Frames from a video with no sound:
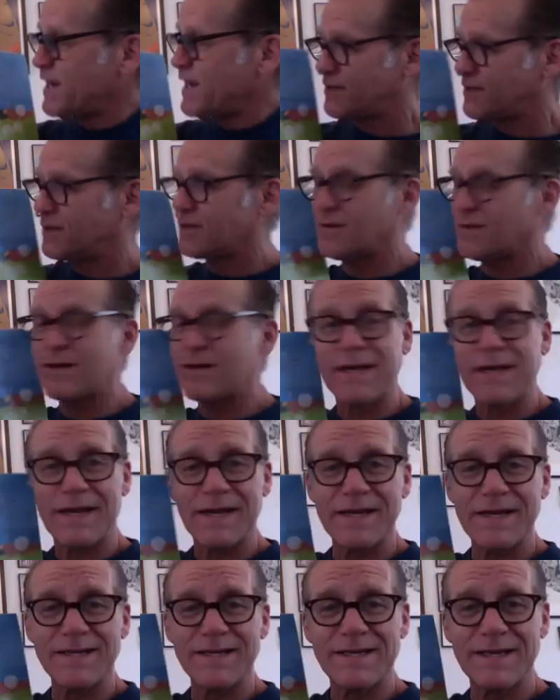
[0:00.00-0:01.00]
She couldn't get
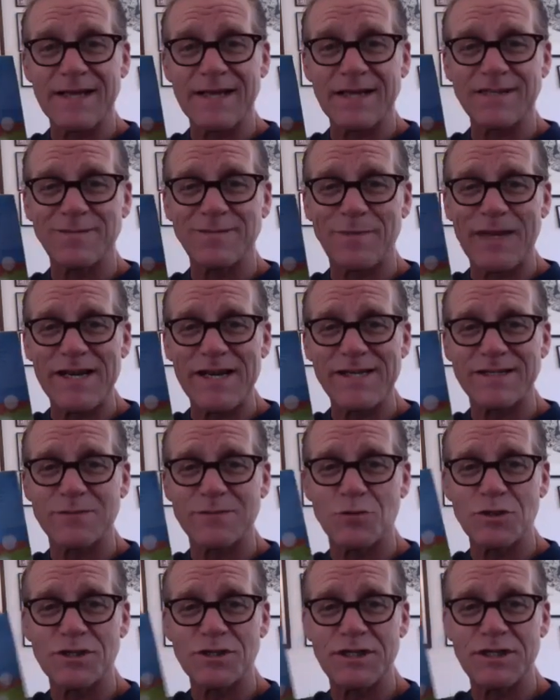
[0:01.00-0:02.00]
into that space
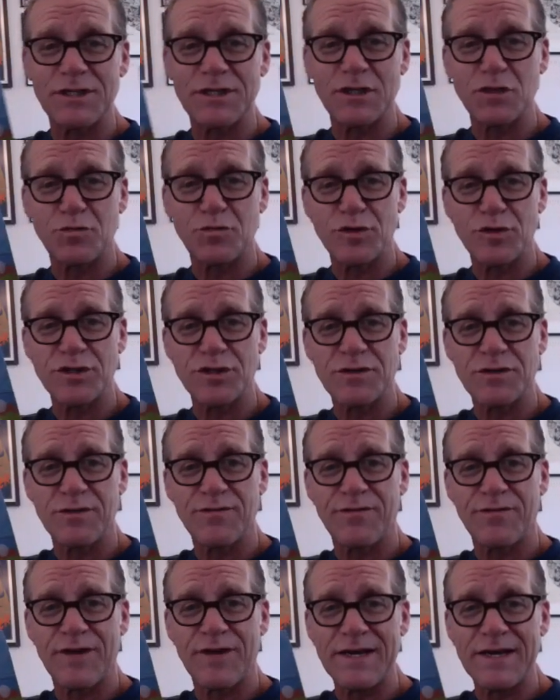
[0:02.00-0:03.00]
where she just pushed her
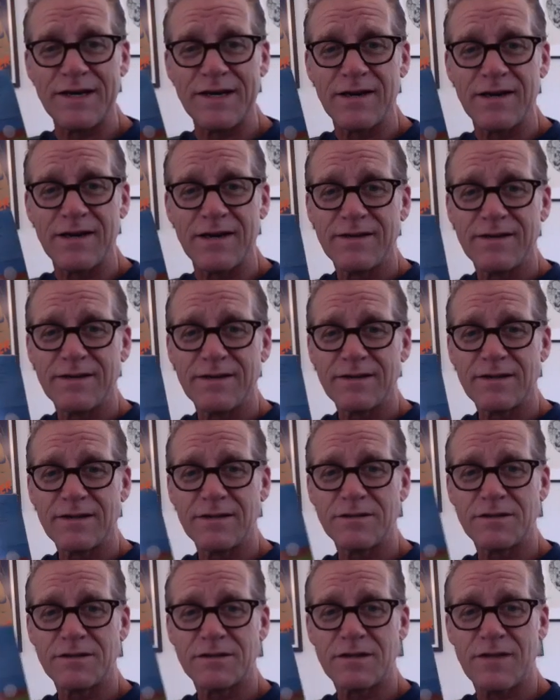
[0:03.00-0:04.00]
friend, the
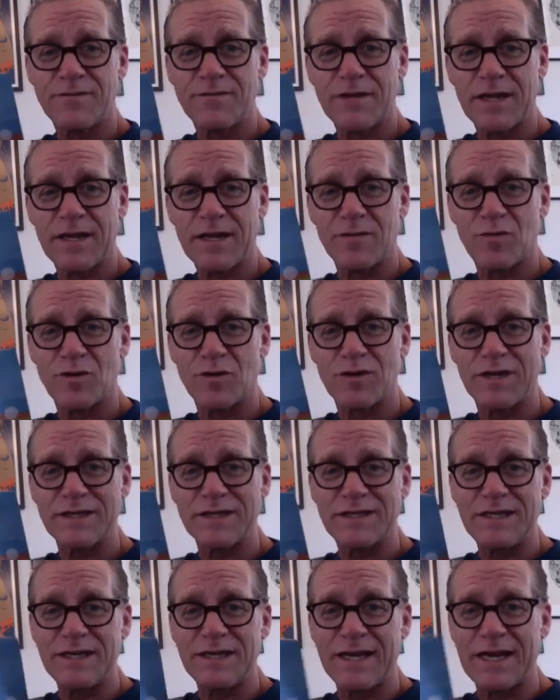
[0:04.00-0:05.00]
stuffed animal, and
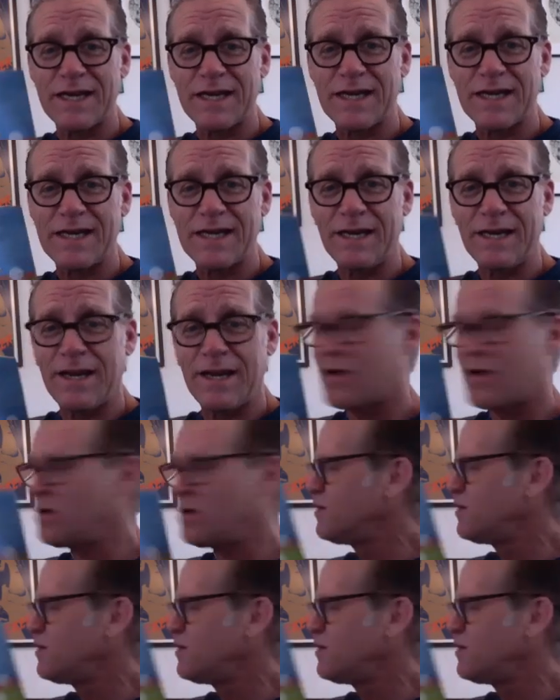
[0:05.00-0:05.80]
she can't get in now.